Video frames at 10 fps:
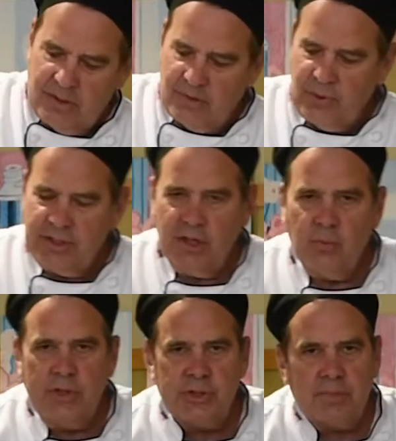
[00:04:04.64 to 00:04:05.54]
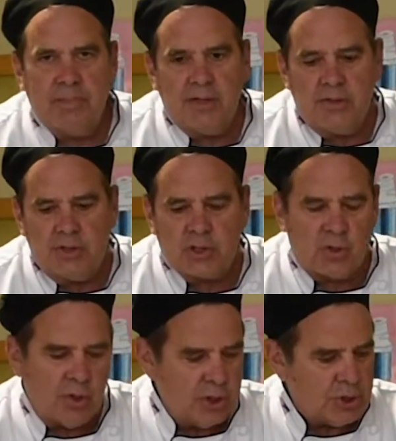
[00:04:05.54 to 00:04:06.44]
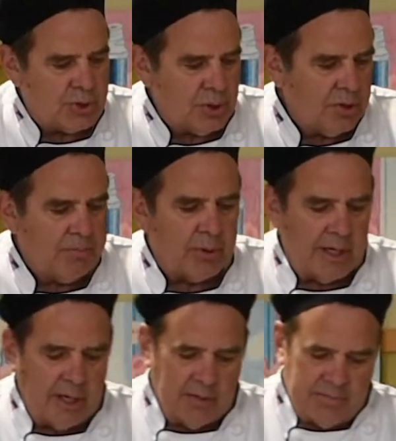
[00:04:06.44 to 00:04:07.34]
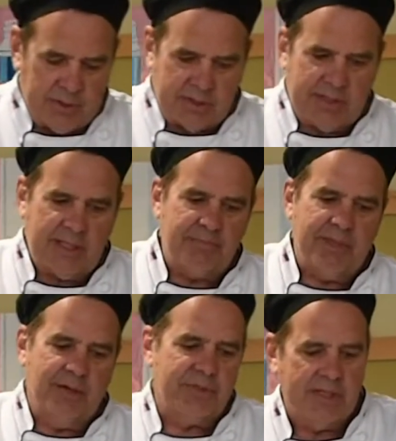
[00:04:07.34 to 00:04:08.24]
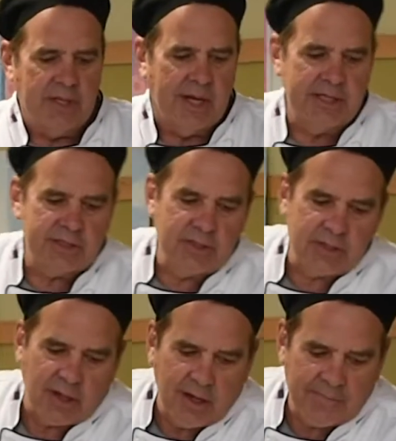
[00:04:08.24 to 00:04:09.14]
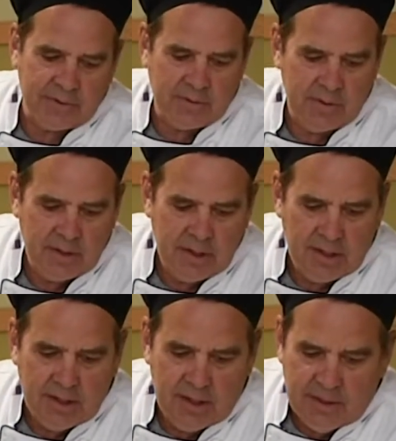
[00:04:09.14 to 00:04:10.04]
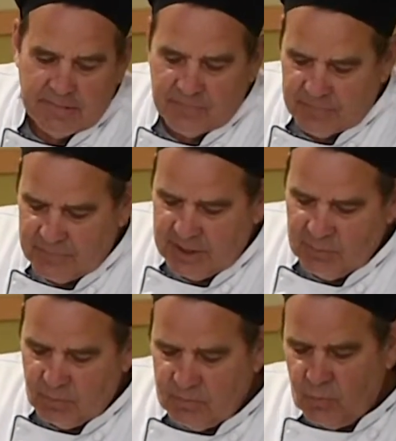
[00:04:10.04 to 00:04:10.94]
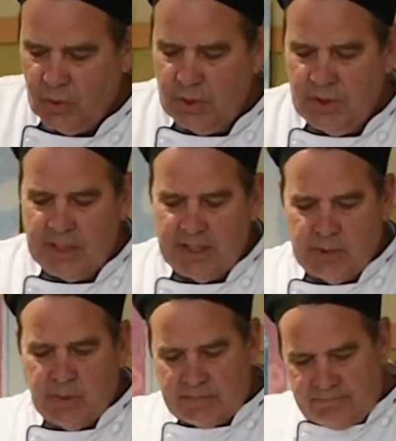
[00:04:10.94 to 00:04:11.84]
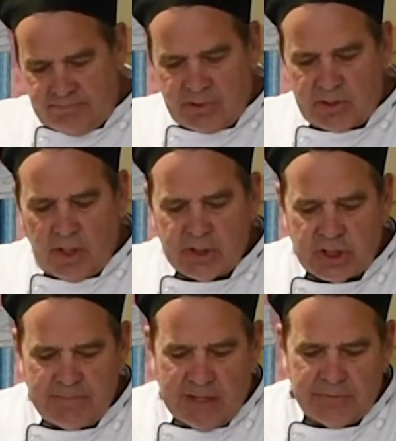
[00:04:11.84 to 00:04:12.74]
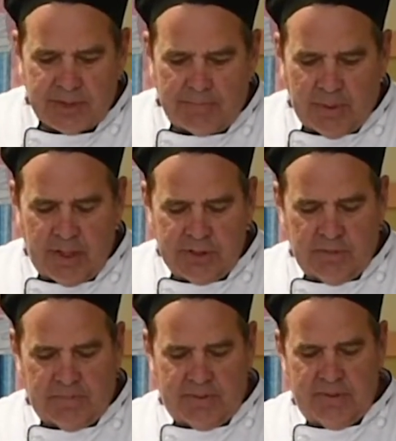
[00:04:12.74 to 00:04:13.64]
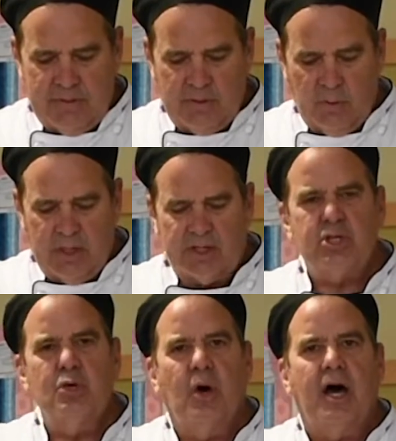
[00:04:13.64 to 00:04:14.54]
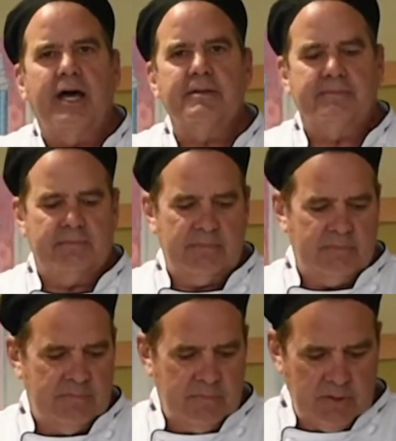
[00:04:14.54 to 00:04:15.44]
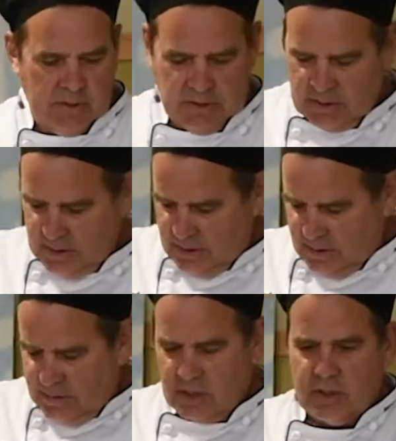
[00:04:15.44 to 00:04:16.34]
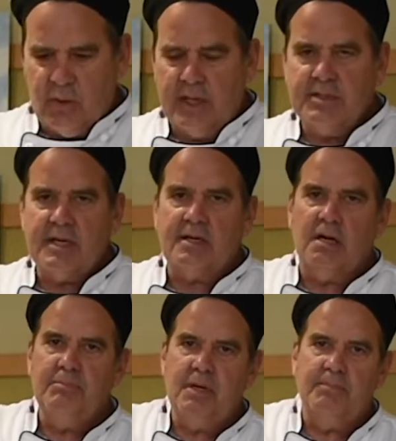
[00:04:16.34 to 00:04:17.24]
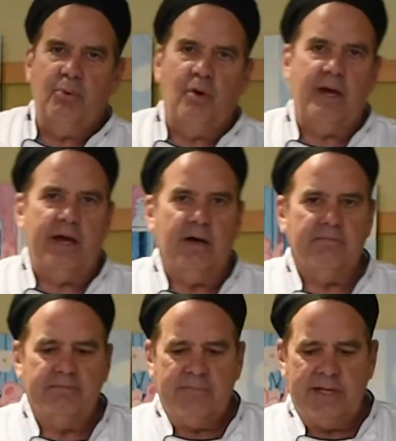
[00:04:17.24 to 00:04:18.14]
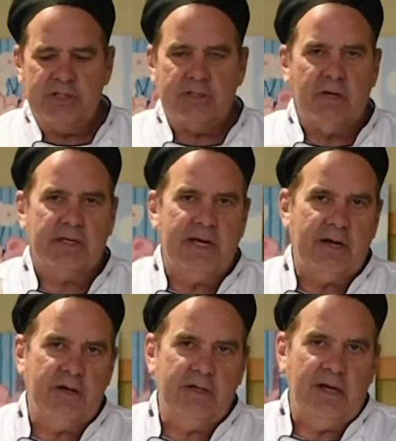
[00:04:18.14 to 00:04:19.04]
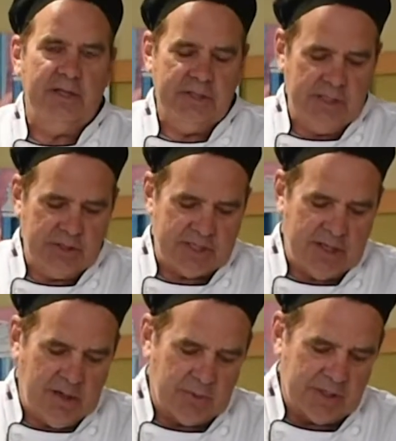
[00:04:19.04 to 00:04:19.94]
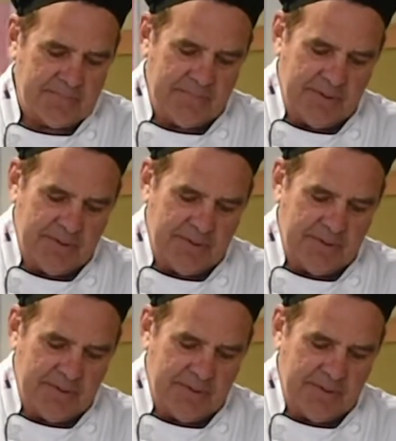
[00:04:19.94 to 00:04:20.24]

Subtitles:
Really don't want your butter to scorch or turn brown. Just get it melted nice and soft. Then when you get to it starts to melt up on it, don't want it too hot. I'm going to go ahead and take our mirepoix out. That's our carrot, onion, and celery.